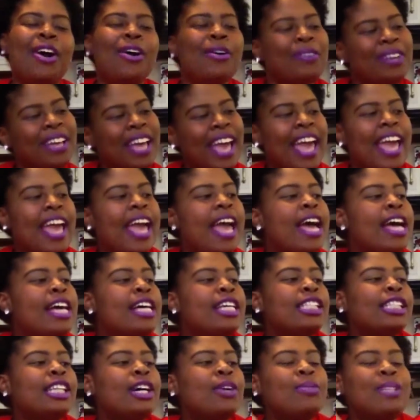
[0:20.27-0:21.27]
Okay,
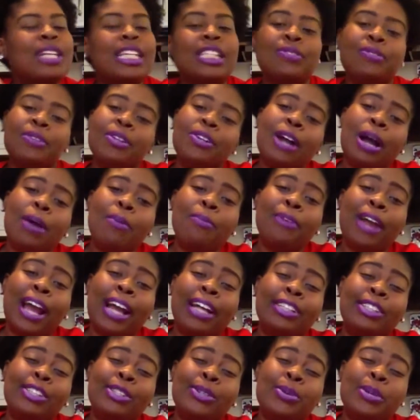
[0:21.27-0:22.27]
so this video I'm
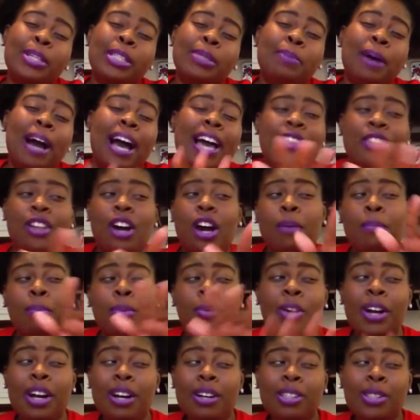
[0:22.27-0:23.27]
reacting to is by the
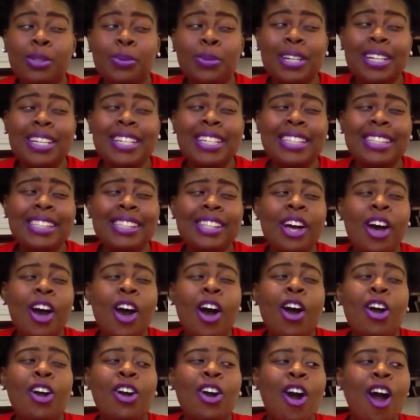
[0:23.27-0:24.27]
Merrell Twins,
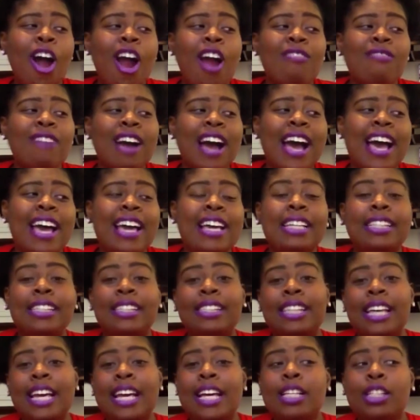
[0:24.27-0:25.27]
Car Rides,
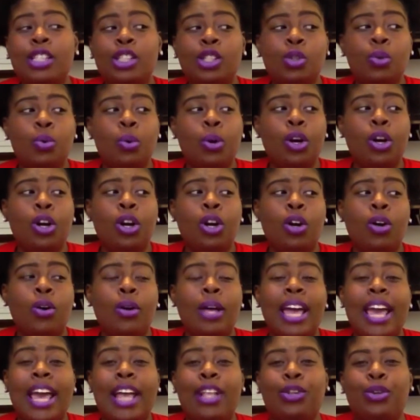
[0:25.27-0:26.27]
Dead
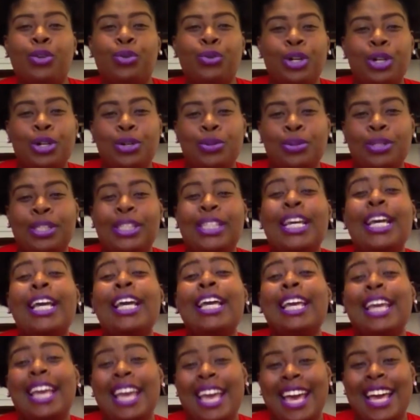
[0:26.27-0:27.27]
Squirrel, and Gross
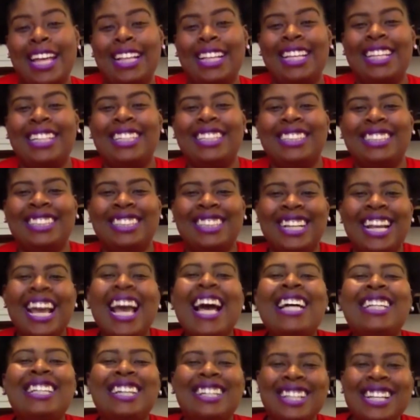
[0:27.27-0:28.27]
Candy.
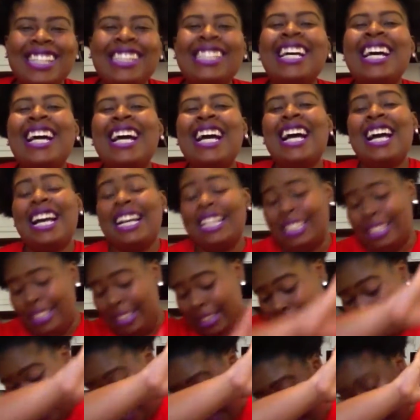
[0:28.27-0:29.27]
Now let's
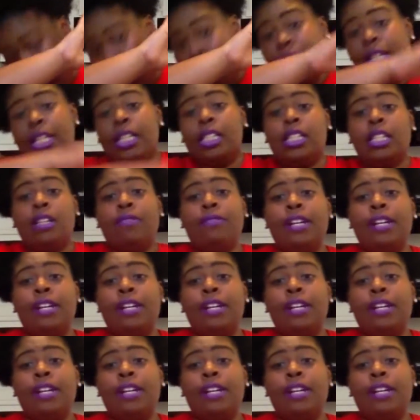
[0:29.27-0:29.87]
dabble into the